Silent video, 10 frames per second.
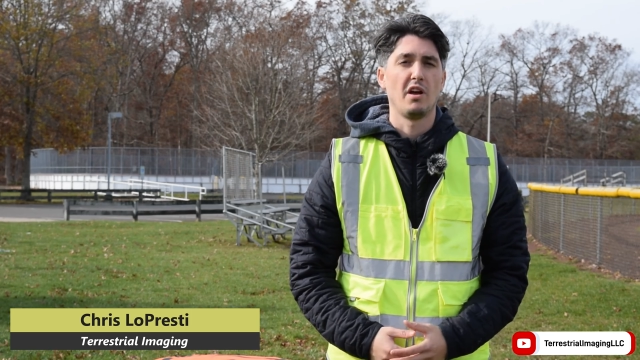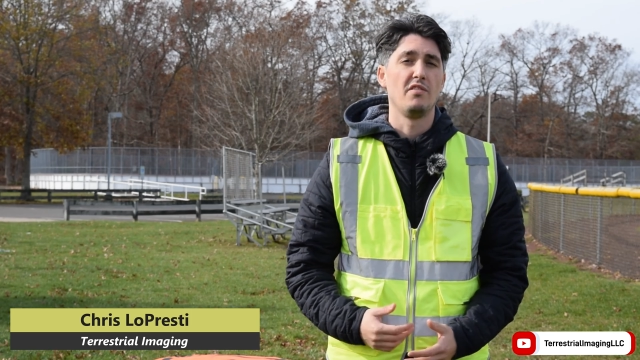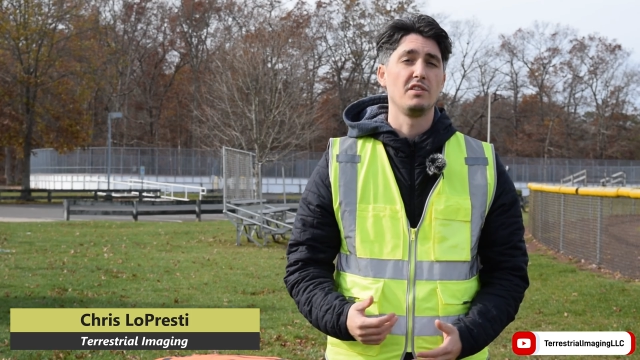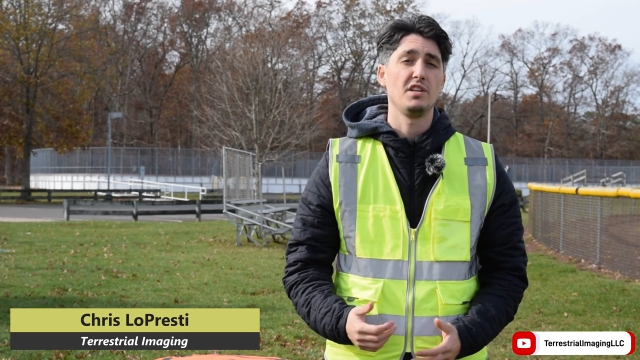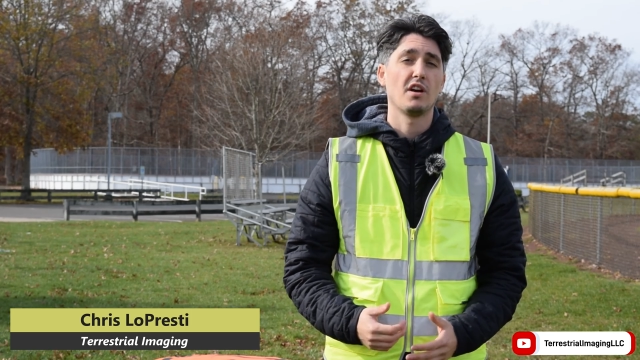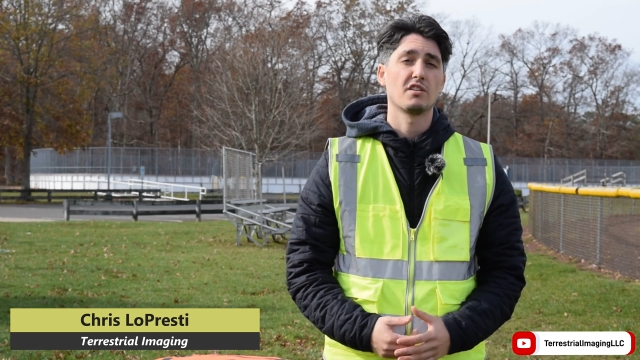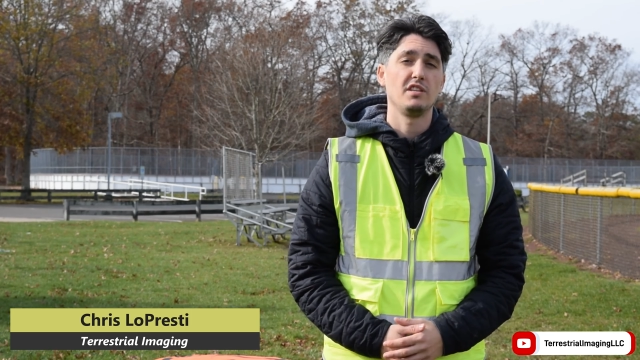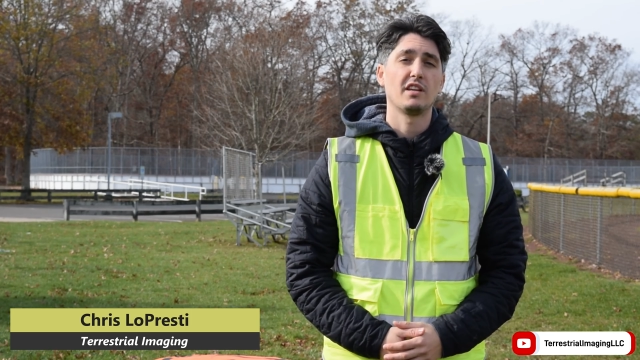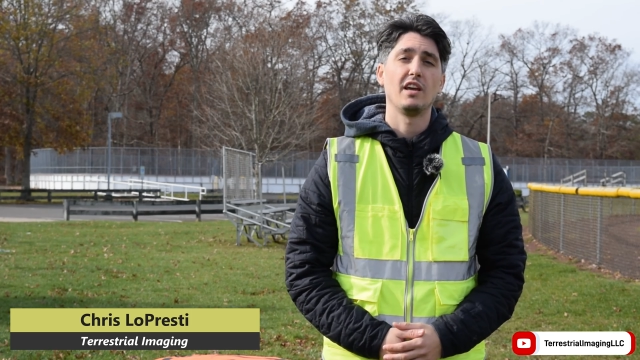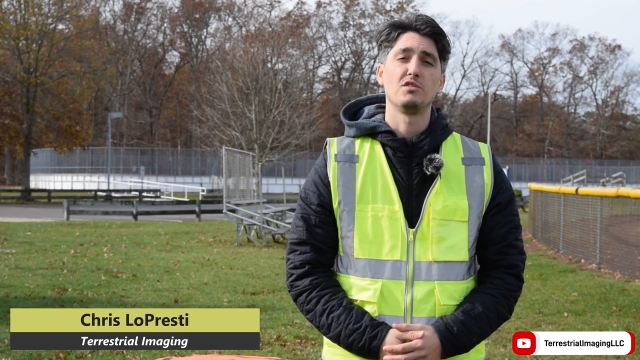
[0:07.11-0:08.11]
and the
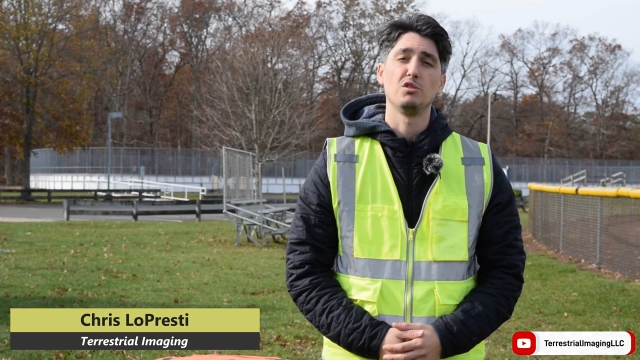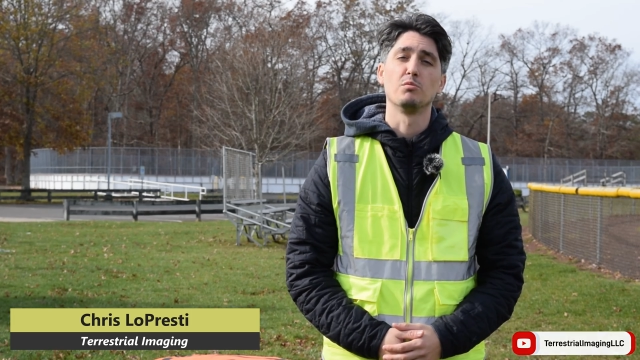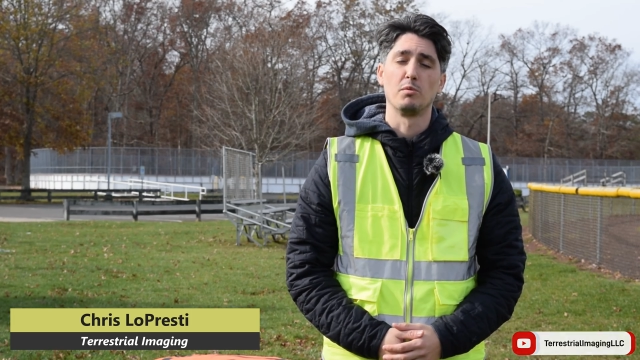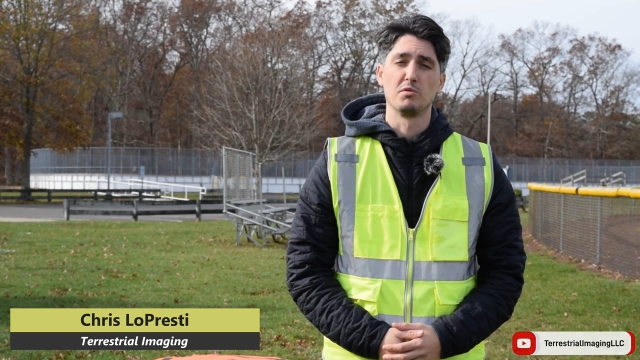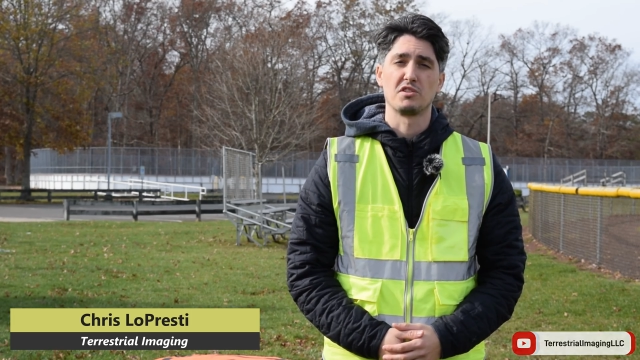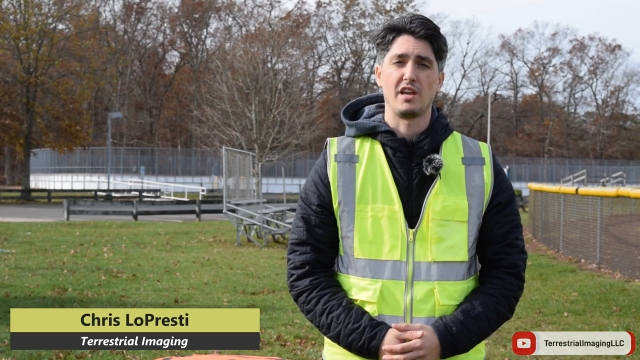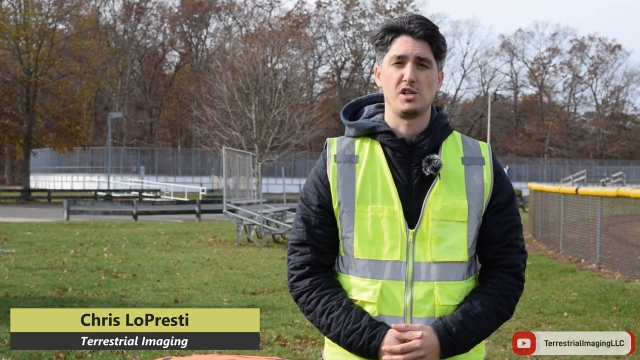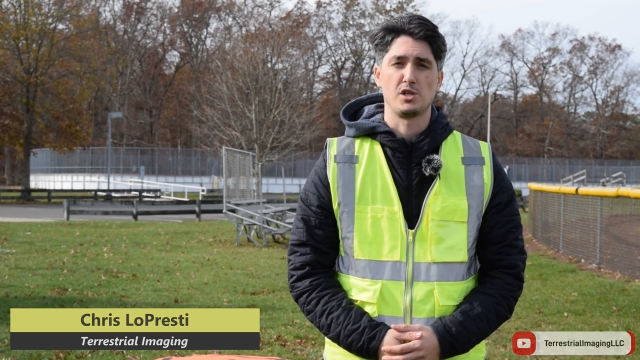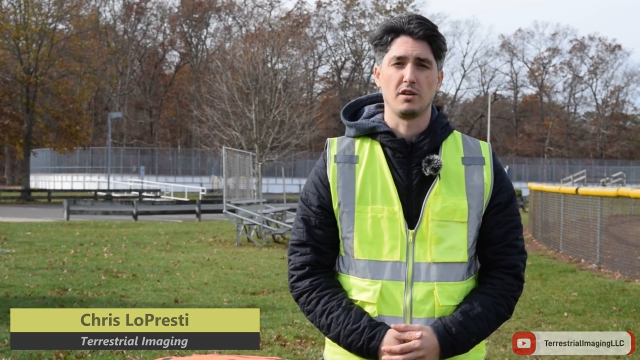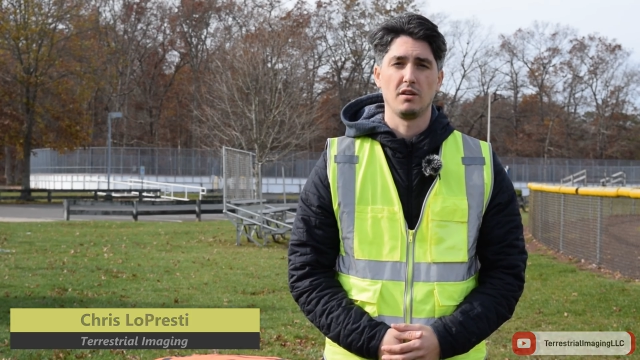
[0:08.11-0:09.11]
DRTK2 mobile
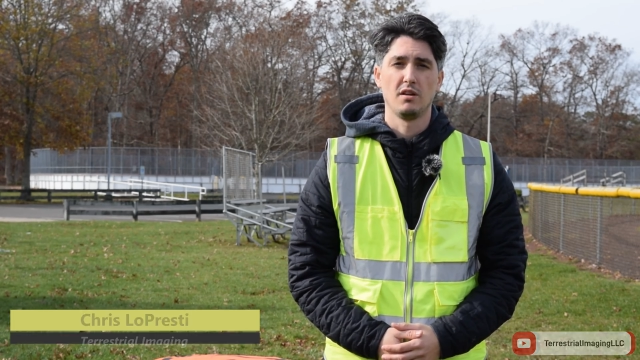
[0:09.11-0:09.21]
station.